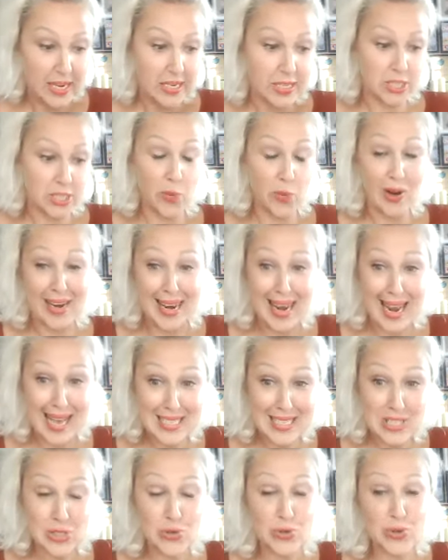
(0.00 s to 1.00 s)
So
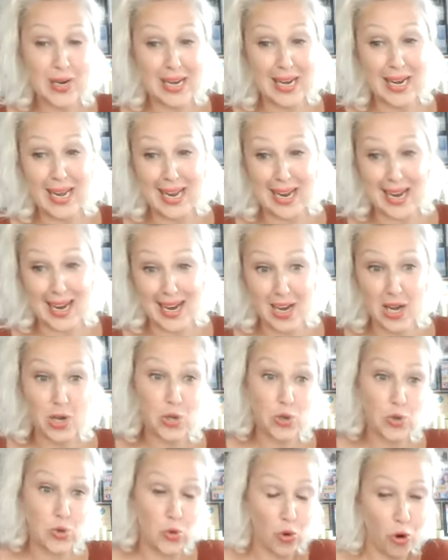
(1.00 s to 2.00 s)
unless you clear
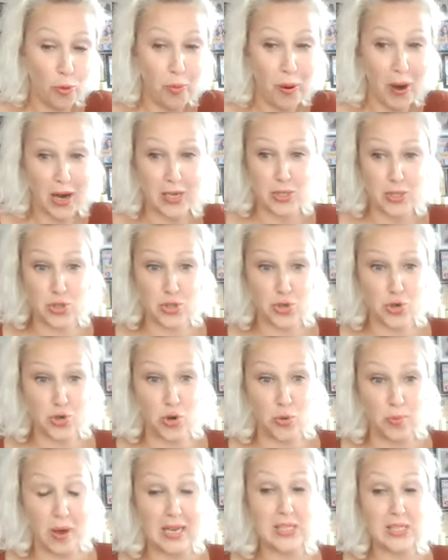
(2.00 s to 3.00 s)
your past
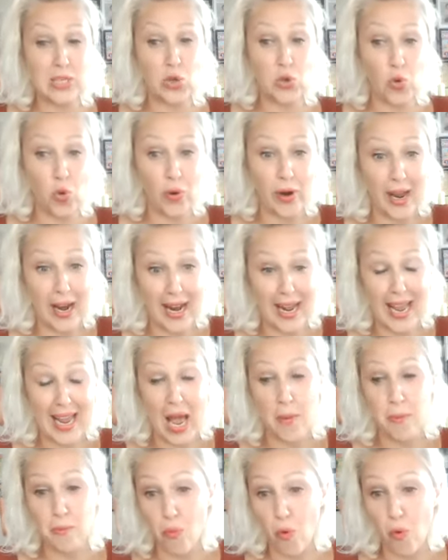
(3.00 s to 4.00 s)
traumas, you're going to
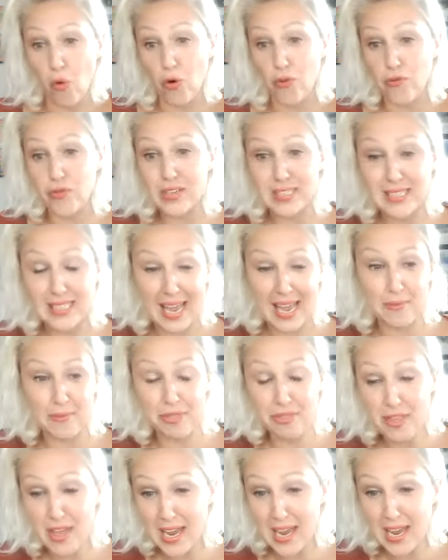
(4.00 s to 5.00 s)
get more of the
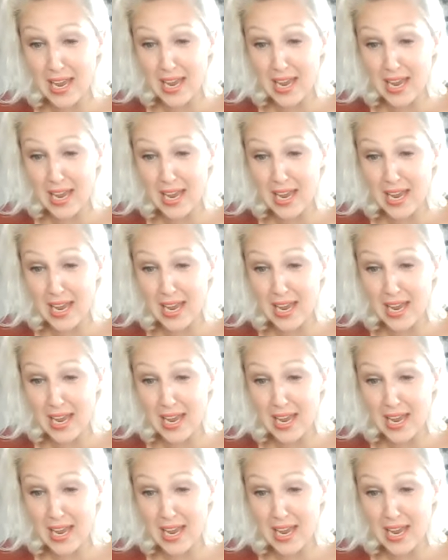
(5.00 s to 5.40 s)
same thing.